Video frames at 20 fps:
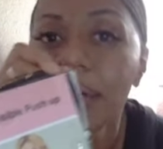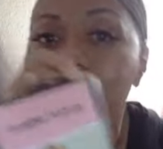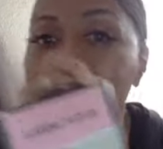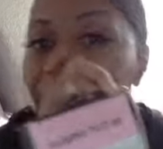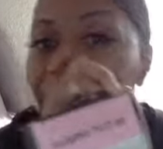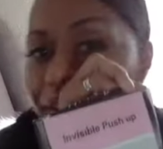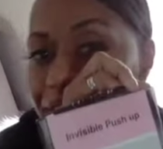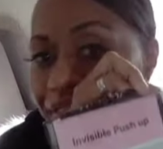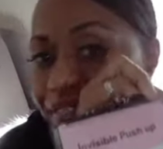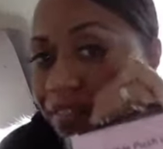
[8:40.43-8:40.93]

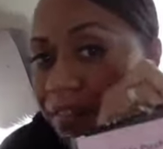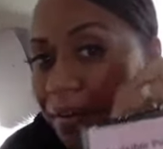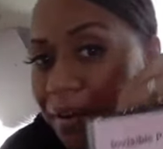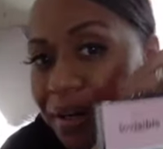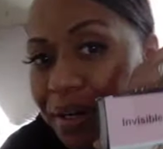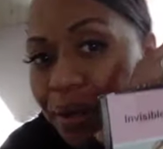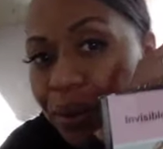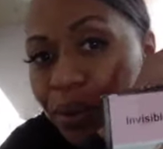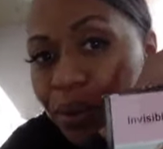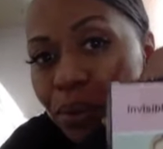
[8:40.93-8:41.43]
They free
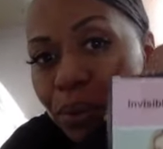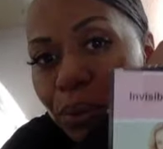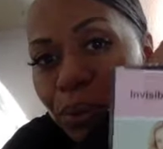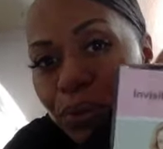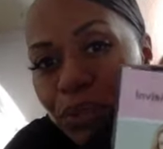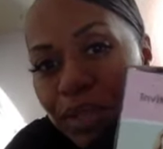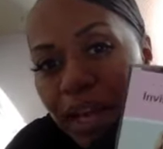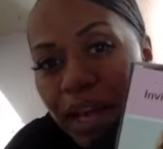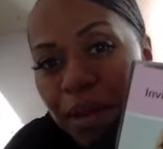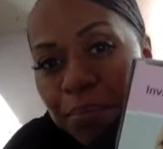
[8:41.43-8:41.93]
your
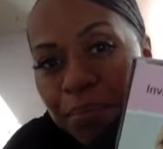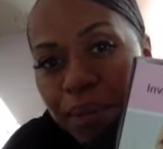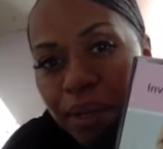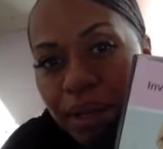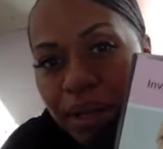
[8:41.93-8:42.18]
girls up.